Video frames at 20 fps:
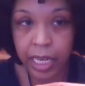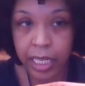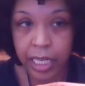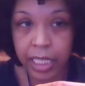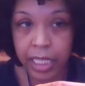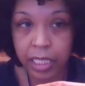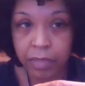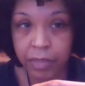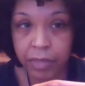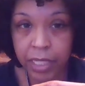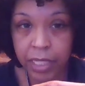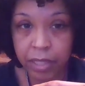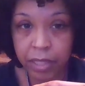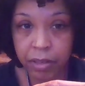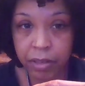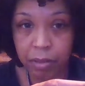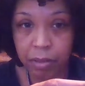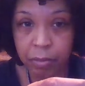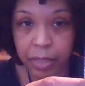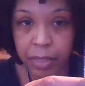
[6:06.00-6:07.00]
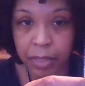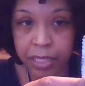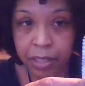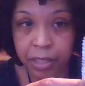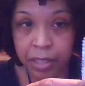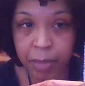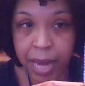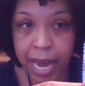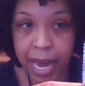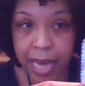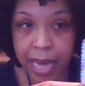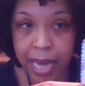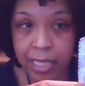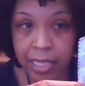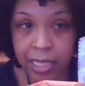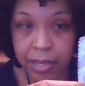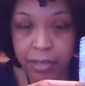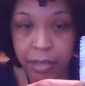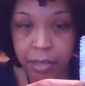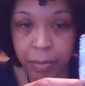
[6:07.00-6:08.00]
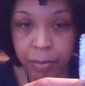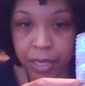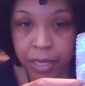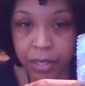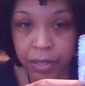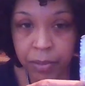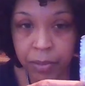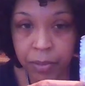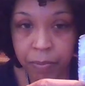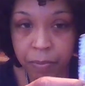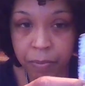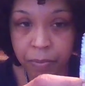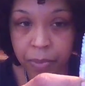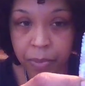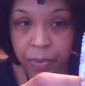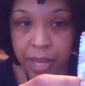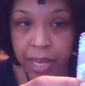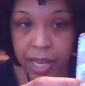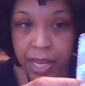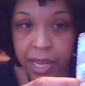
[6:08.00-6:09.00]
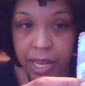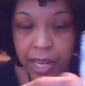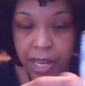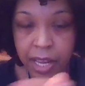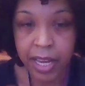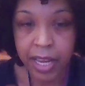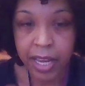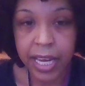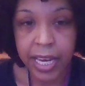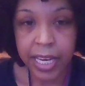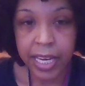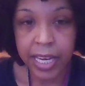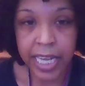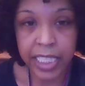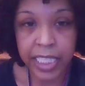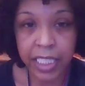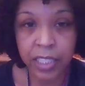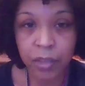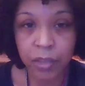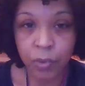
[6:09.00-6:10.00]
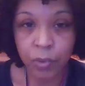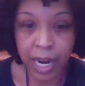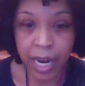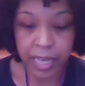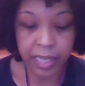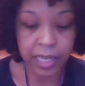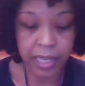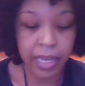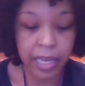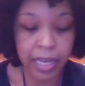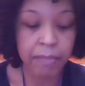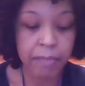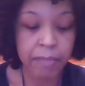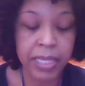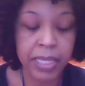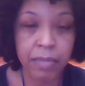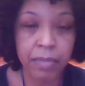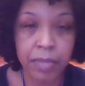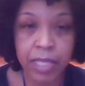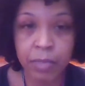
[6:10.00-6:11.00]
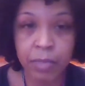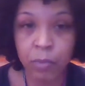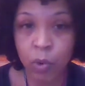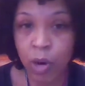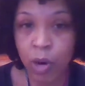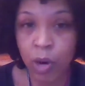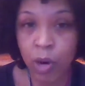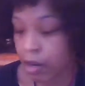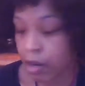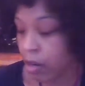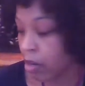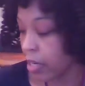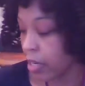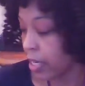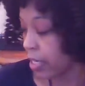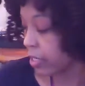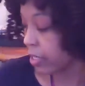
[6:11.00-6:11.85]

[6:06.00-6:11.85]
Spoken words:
In each of these little blister packs, there's a pill. And I just grind it up, mix it with some water,